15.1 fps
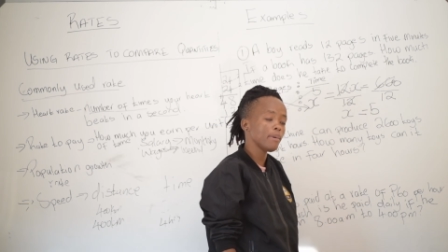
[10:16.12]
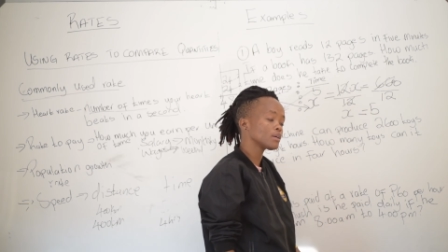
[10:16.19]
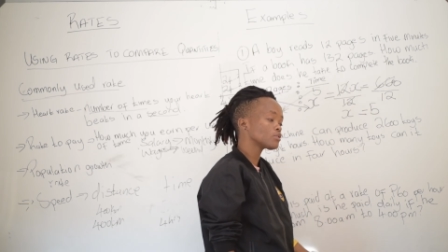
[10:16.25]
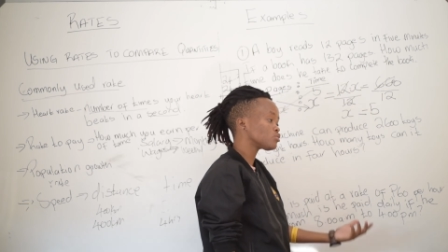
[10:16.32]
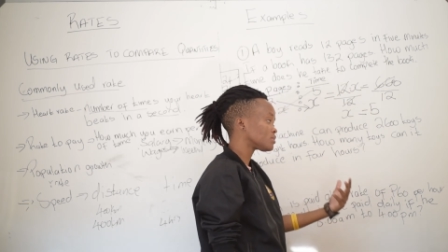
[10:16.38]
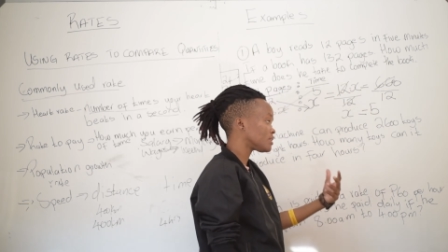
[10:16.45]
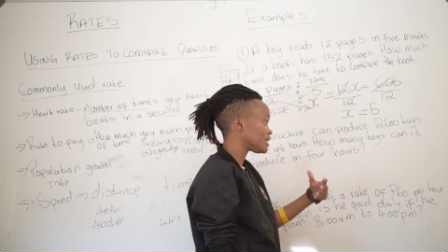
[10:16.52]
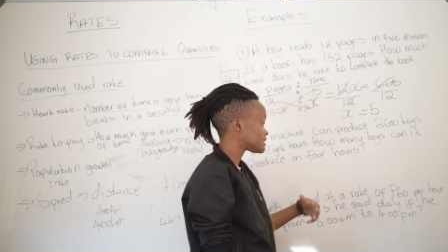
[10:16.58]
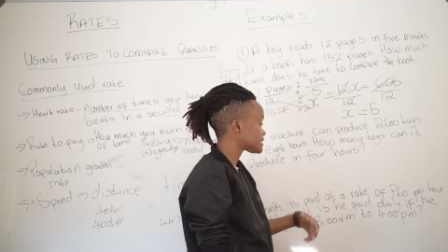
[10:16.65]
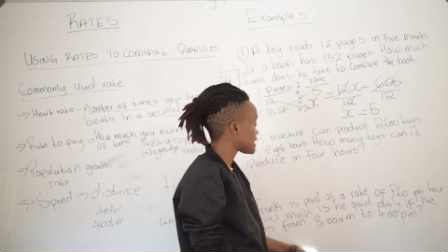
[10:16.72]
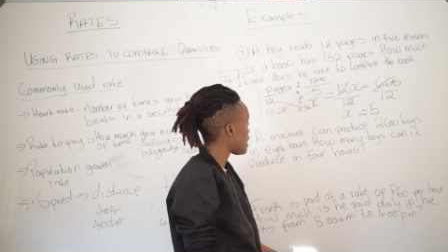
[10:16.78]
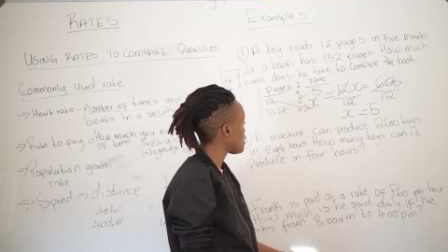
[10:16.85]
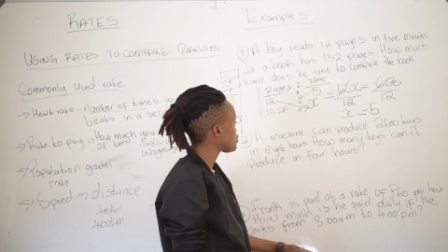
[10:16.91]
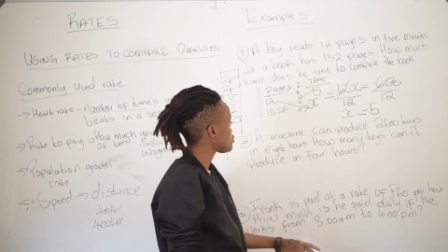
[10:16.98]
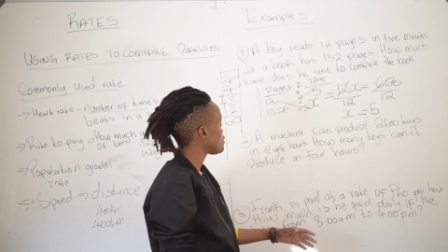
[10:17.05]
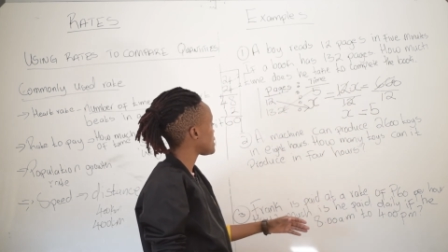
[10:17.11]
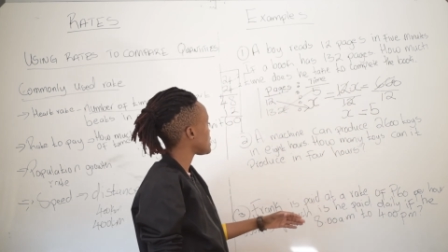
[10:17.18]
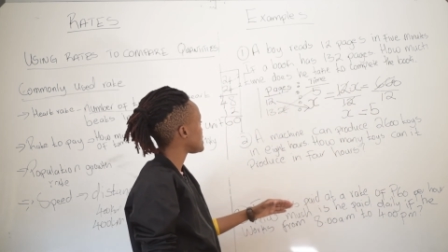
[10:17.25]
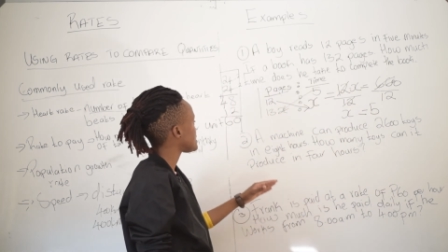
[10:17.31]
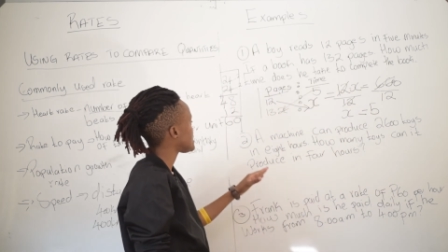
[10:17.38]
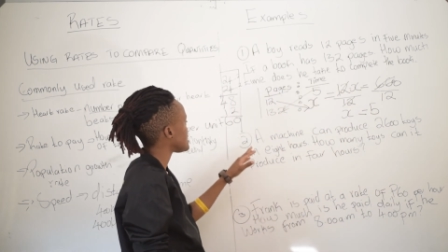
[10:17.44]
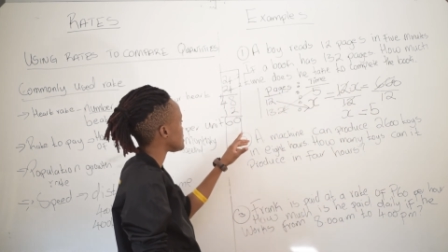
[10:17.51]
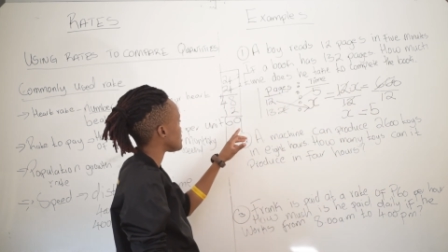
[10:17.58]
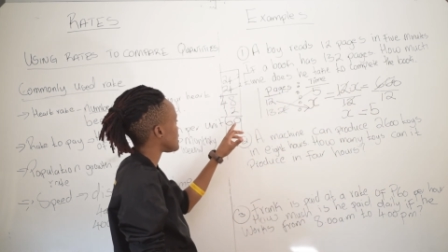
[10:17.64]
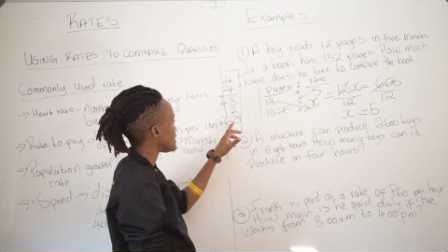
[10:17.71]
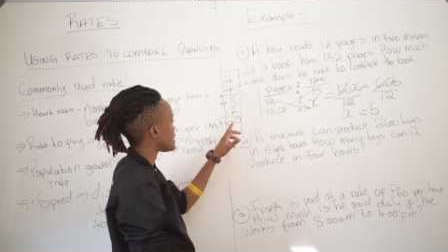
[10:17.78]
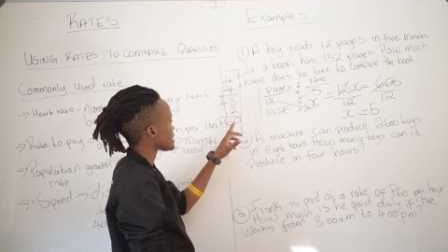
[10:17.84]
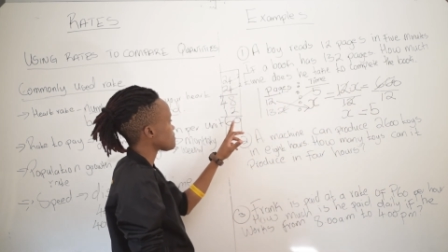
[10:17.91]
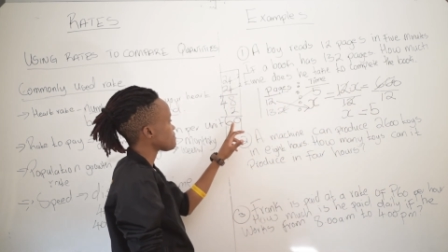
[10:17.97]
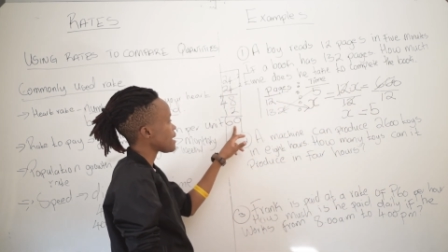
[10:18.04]
back to that
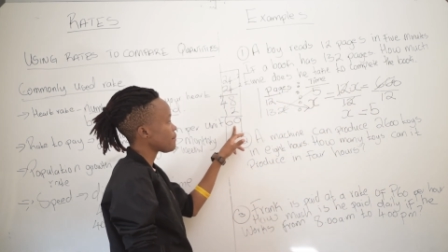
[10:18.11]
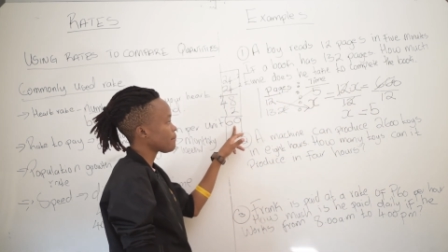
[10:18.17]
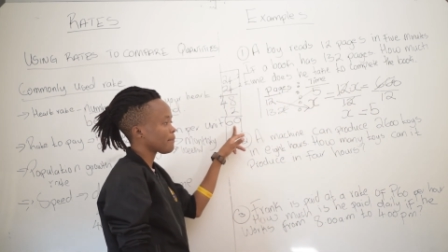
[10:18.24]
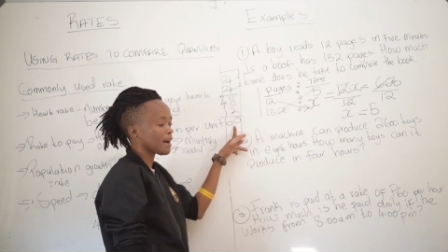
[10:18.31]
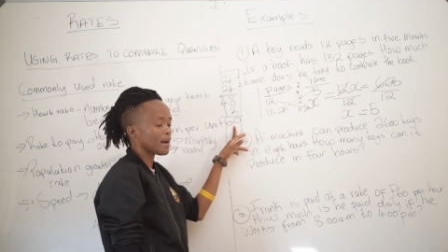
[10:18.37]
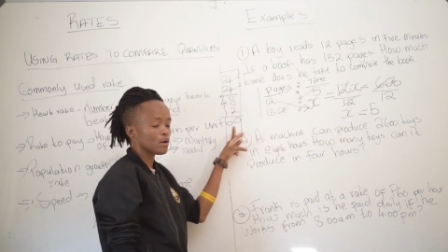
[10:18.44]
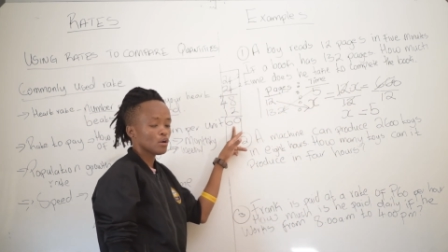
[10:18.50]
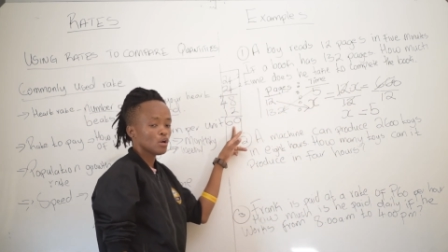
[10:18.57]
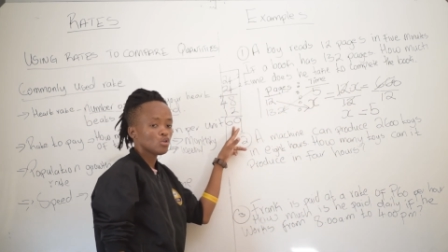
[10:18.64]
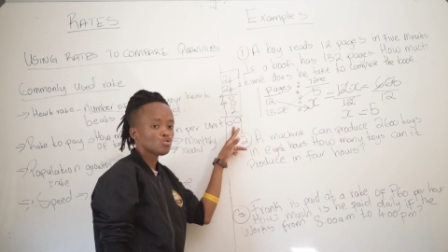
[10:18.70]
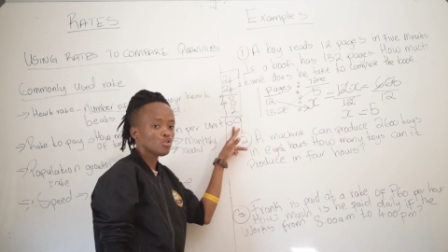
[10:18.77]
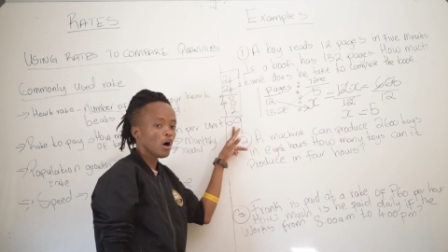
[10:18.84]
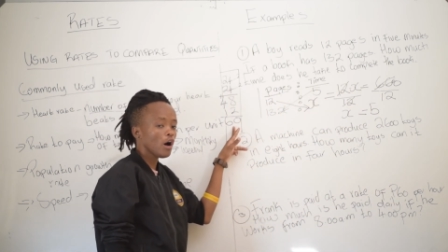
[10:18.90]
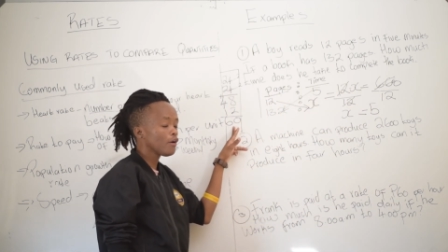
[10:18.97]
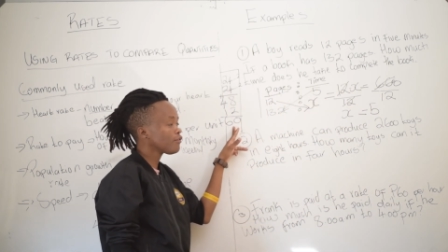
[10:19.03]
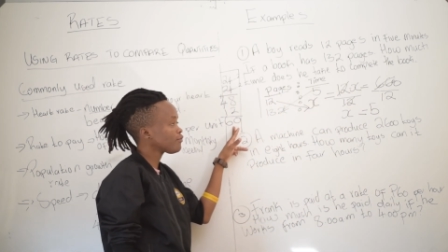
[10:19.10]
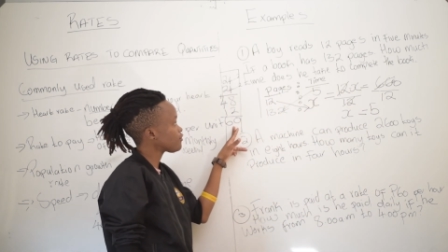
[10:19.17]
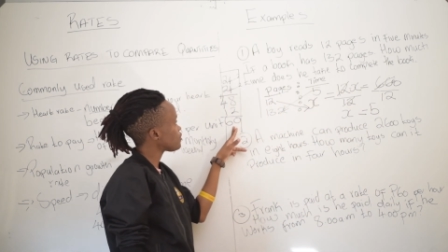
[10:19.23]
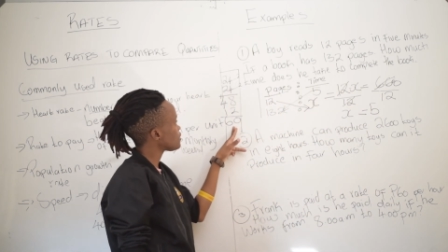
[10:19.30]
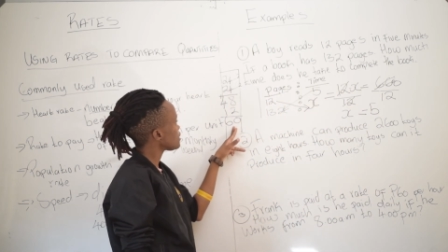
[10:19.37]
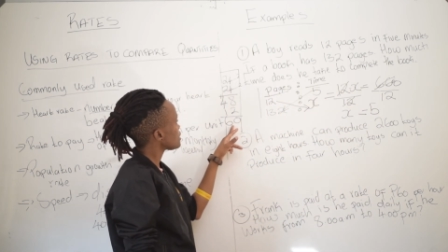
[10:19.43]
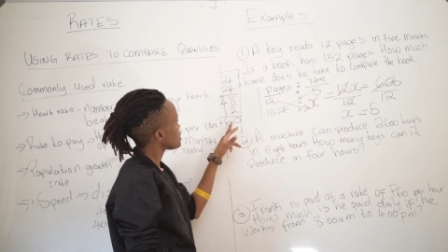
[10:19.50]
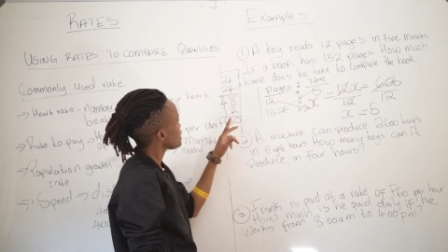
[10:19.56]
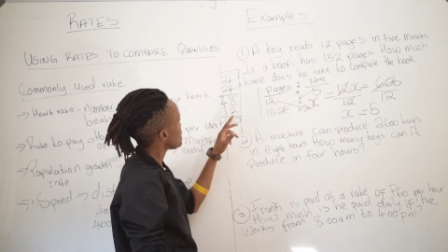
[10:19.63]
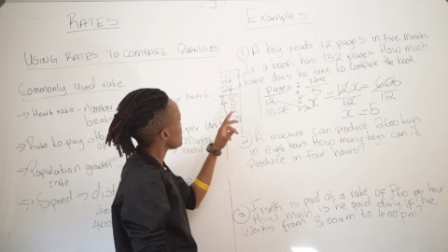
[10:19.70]
calculation. Remember, 12